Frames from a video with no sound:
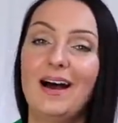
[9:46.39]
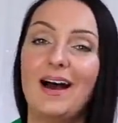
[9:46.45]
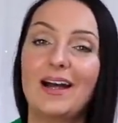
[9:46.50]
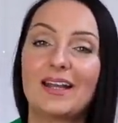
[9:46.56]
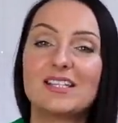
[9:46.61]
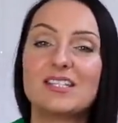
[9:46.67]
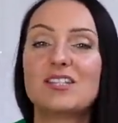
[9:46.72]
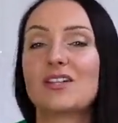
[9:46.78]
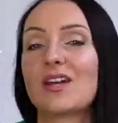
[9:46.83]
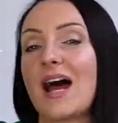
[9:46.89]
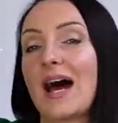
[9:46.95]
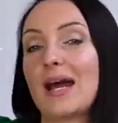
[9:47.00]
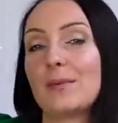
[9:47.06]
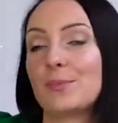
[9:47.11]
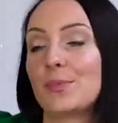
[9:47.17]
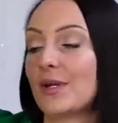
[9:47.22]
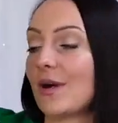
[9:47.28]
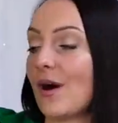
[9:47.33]
I guess you
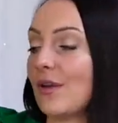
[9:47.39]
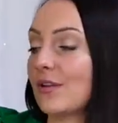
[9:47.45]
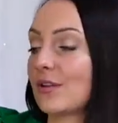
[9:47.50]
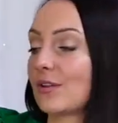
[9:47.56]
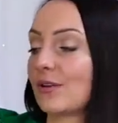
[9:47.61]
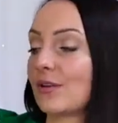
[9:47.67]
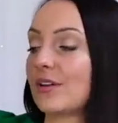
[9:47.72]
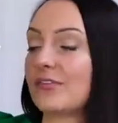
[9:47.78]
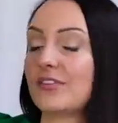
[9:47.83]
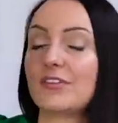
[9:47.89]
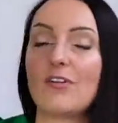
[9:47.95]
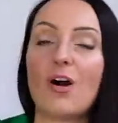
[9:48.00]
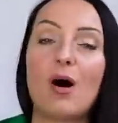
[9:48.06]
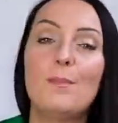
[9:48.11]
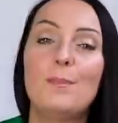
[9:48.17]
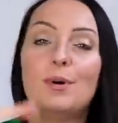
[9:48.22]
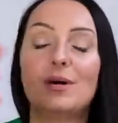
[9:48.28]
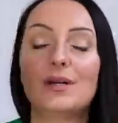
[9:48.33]
can put it on the crook of your
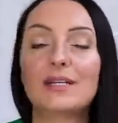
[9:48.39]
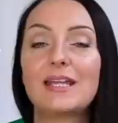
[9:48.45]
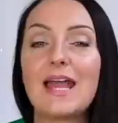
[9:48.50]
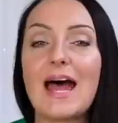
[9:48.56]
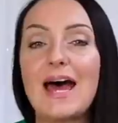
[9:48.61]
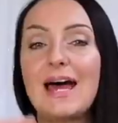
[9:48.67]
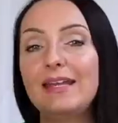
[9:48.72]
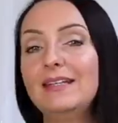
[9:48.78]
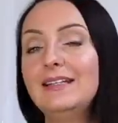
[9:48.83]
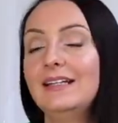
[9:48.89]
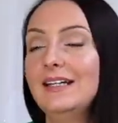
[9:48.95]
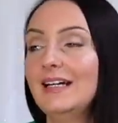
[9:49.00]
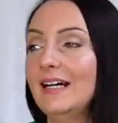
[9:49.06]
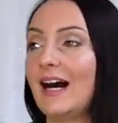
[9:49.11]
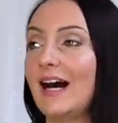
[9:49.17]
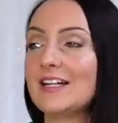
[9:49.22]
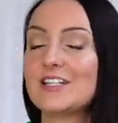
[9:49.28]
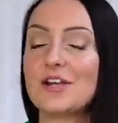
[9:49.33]
arm, but again,
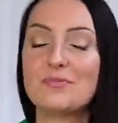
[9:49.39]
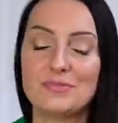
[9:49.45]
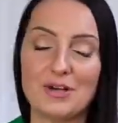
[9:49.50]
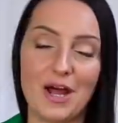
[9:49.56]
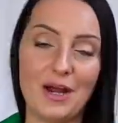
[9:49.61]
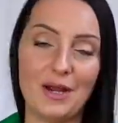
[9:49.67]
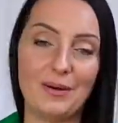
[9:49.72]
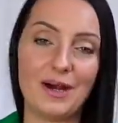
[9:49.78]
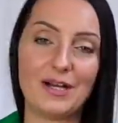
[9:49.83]
I don't know.